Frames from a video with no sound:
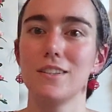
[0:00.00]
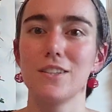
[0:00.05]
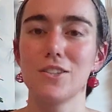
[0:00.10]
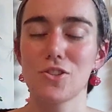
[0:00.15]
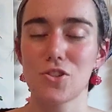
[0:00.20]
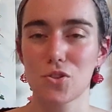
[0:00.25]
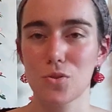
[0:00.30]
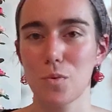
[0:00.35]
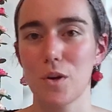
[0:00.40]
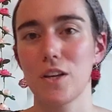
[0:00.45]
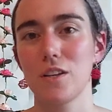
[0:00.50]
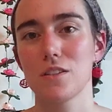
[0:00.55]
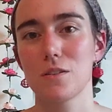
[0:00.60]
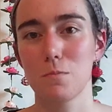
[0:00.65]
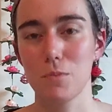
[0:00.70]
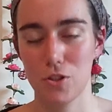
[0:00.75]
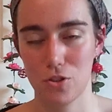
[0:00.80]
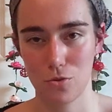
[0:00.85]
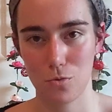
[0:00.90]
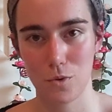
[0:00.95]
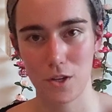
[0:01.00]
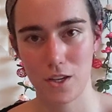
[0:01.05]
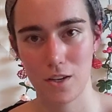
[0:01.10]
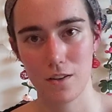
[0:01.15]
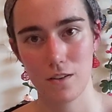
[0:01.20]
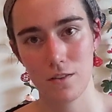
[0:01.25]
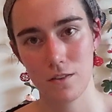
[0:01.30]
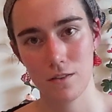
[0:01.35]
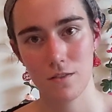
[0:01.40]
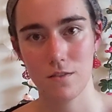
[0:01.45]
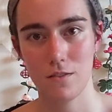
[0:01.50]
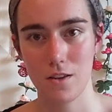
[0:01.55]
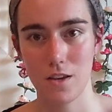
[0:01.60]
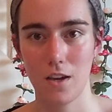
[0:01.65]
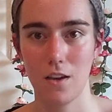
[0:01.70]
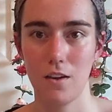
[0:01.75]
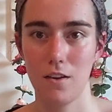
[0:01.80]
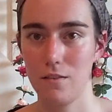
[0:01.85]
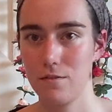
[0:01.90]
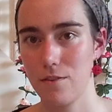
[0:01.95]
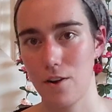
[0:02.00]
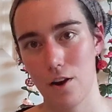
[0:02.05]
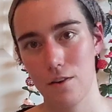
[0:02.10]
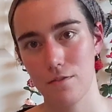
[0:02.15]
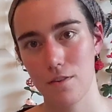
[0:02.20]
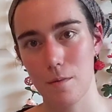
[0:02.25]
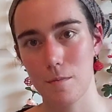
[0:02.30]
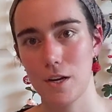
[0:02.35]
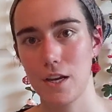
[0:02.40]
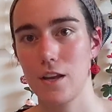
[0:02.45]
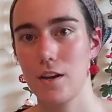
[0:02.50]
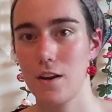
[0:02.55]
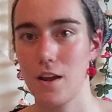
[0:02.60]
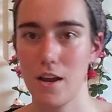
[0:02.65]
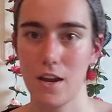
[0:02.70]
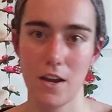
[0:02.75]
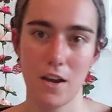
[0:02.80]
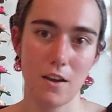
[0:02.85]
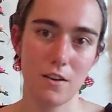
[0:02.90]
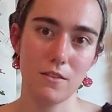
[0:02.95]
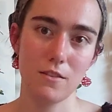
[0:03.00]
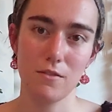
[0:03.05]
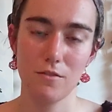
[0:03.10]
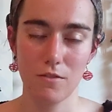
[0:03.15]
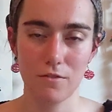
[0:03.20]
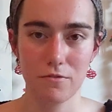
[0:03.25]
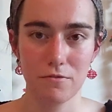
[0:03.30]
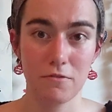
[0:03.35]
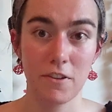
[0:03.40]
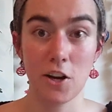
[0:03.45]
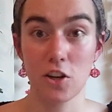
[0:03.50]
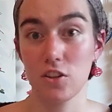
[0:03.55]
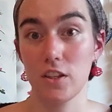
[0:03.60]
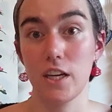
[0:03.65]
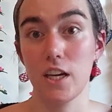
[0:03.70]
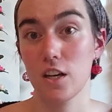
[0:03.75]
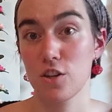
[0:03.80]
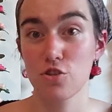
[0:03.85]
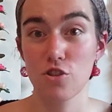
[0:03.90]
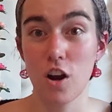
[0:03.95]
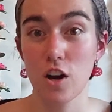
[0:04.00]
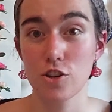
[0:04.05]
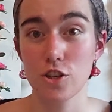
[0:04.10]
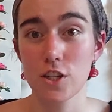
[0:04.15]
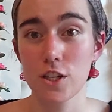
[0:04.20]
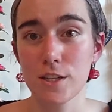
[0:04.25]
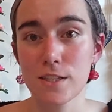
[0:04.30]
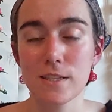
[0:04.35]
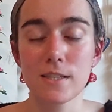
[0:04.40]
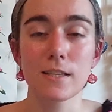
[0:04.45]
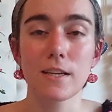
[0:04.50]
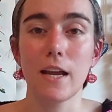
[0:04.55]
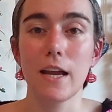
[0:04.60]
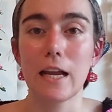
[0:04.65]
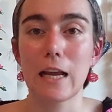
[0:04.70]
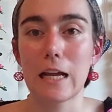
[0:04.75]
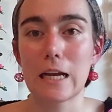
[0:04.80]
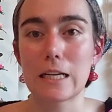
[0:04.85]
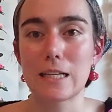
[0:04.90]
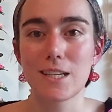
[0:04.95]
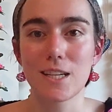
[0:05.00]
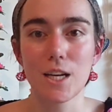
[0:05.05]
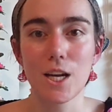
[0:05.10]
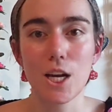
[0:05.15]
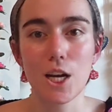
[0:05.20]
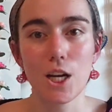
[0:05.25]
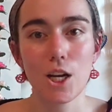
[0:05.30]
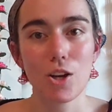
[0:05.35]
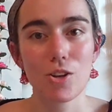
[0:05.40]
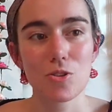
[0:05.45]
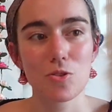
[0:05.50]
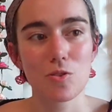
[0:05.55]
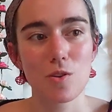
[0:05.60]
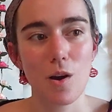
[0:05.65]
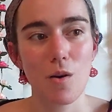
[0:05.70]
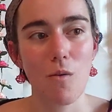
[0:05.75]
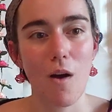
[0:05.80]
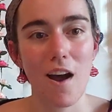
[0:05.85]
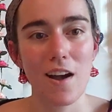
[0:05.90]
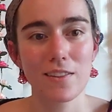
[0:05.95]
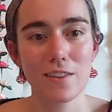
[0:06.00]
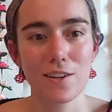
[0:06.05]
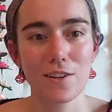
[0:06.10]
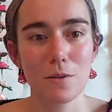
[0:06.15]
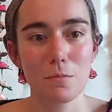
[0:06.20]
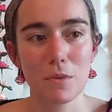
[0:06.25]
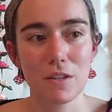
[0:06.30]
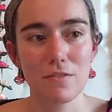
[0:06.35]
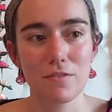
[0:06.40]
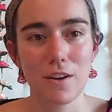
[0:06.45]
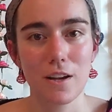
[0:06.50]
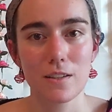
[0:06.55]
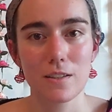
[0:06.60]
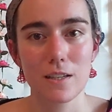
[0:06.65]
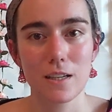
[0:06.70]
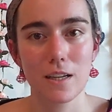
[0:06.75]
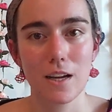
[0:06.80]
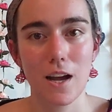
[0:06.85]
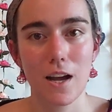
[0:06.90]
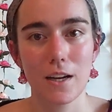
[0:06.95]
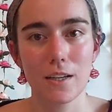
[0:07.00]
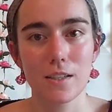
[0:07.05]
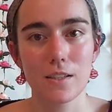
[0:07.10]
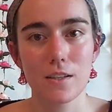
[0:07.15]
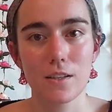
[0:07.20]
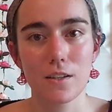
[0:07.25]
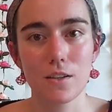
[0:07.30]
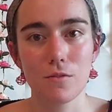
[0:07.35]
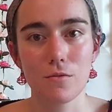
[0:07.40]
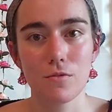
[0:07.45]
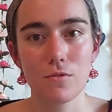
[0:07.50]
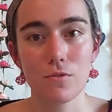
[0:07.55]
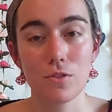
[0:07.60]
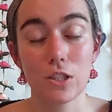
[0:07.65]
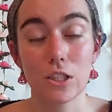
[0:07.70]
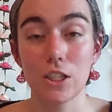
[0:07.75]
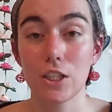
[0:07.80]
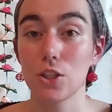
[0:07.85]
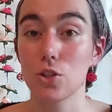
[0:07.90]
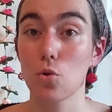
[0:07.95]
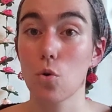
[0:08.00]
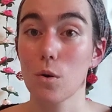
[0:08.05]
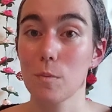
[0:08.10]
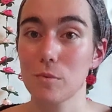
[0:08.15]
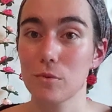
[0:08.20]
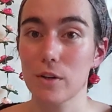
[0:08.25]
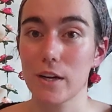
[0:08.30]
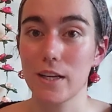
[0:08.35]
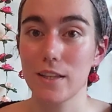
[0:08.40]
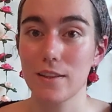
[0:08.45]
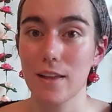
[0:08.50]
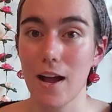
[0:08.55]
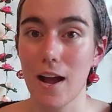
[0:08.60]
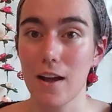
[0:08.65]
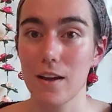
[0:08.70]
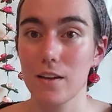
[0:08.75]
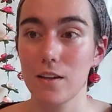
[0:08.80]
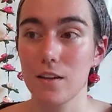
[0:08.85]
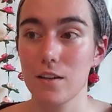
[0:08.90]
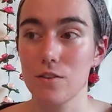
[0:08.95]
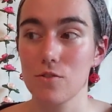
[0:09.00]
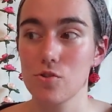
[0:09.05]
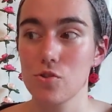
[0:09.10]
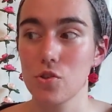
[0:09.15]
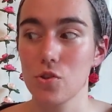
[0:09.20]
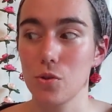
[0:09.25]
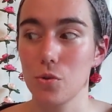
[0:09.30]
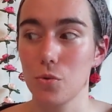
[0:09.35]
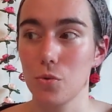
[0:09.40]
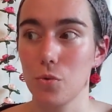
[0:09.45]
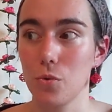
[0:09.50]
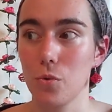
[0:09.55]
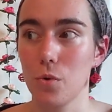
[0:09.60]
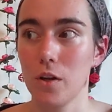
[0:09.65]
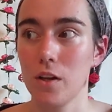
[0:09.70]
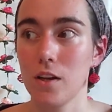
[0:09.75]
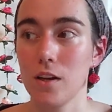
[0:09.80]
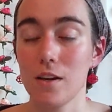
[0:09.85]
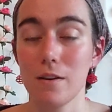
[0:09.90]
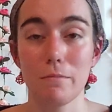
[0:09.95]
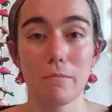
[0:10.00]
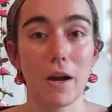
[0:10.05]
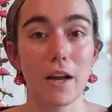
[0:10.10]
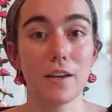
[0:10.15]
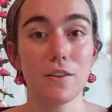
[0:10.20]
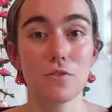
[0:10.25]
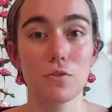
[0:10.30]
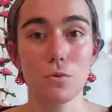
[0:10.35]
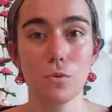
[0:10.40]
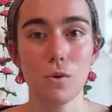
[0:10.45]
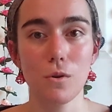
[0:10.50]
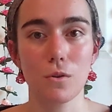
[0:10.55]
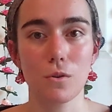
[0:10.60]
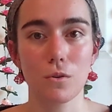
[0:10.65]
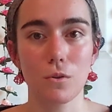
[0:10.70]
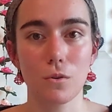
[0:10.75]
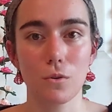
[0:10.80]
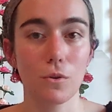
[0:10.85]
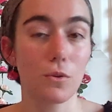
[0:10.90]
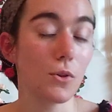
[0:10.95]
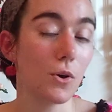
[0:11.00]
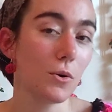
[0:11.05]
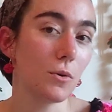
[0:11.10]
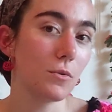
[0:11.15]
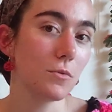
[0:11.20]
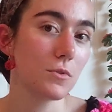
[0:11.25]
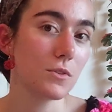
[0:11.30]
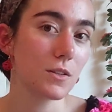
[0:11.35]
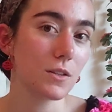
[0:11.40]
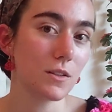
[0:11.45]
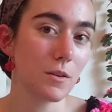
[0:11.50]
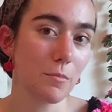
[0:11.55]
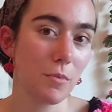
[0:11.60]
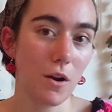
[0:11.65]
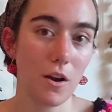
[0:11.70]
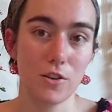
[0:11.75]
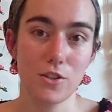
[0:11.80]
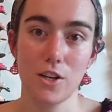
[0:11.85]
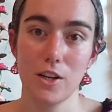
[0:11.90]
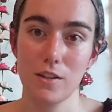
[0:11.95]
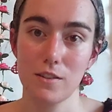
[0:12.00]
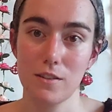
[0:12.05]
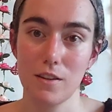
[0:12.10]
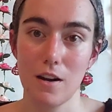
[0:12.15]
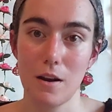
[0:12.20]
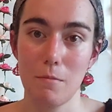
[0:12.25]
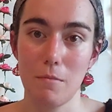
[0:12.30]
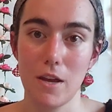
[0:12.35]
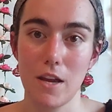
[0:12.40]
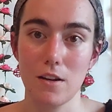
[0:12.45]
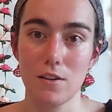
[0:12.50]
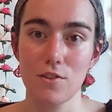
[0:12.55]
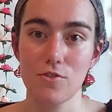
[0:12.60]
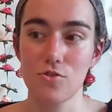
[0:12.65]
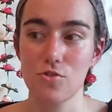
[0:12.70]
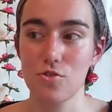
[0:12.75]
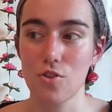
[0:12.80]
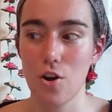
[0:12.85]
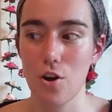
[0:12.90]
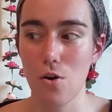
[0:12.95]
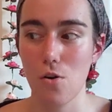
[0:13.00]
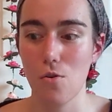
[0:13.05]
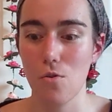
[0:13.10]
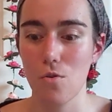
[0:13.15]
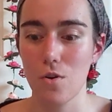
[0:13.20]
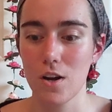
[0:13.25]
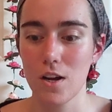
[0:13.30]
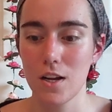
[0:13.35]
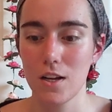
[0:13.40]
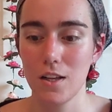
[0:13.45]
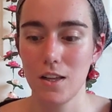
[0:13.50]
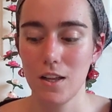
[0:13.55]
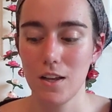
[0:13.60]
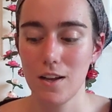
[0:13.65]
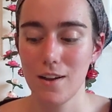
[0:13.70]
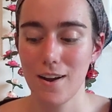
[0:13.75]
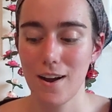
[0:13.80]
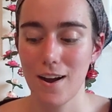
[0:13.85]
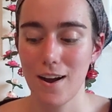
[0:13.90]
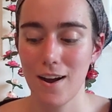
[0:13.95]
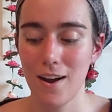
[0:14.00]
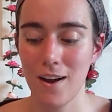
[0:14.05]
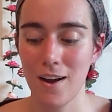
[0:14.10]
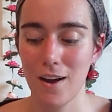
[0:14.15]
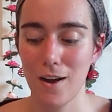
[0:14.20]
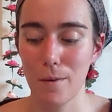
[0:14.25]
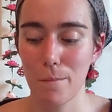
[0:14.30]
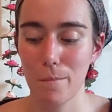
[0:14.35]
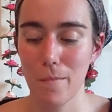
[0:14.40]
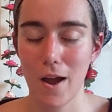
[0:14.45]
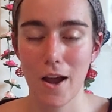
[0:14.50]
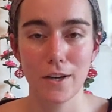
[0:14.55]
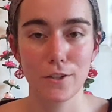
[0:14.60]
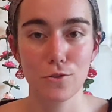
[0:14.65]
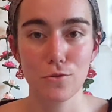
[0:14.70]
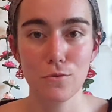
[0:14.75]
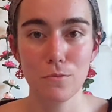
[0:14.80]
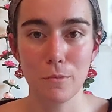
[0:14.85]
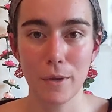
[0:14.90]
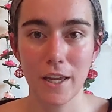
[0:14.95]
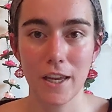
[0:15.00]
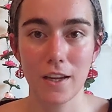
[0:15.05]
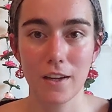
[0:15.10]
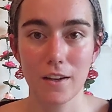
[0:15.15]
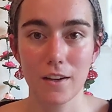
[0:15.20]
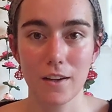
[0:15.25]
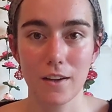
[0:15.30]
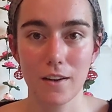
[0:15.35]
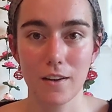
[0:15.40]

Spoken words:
swings between the very feminine and fairly androgynous, and so I thought it'd be fun to kind of incorporate that into my historical clothes and the projects that I make. So I do make,